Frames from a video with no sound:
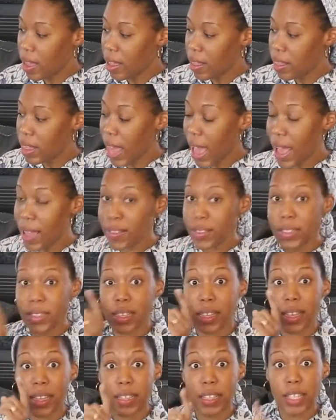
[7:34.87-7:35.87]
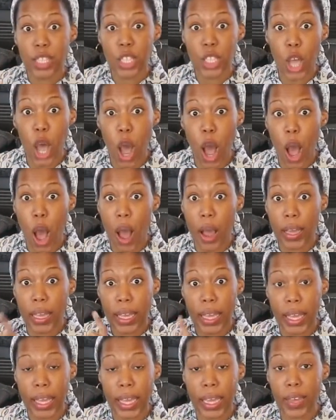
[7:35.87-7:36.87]
That dog,
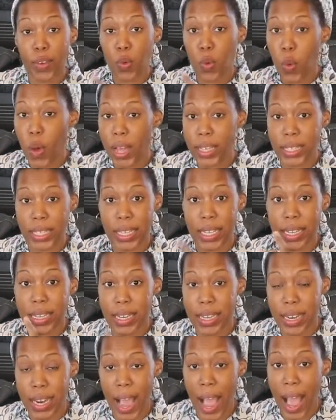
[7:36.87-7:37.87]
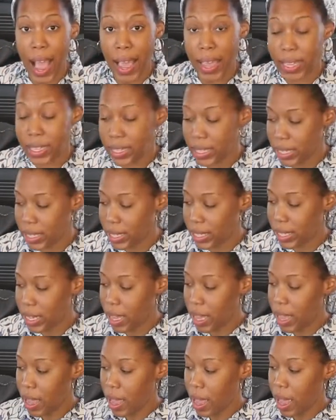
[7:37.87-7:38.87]
he wasn't nice.
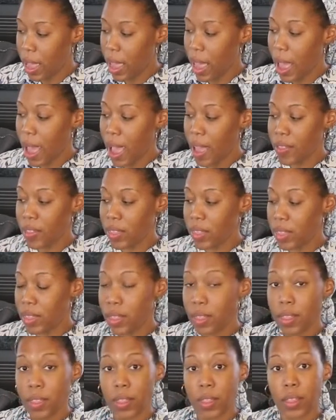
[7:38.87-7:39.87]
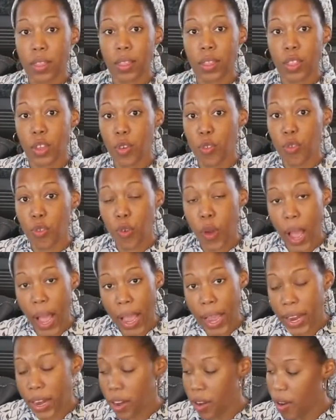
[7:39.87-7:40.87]
And the
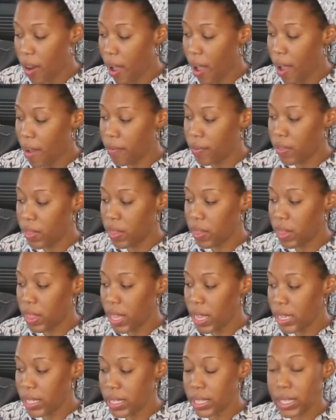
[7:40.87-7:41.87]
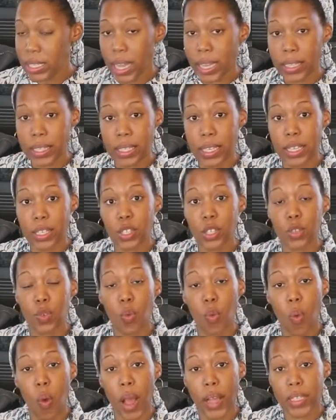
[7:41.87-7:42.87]
writer of this sentence
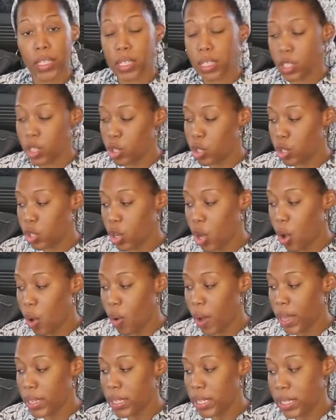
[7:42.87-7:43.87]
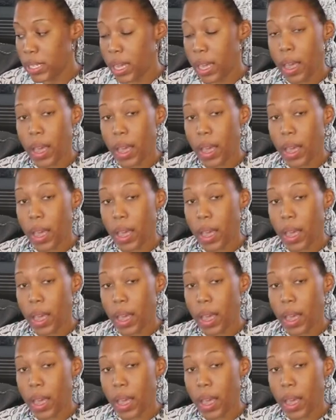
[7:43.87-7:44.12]
wants to show us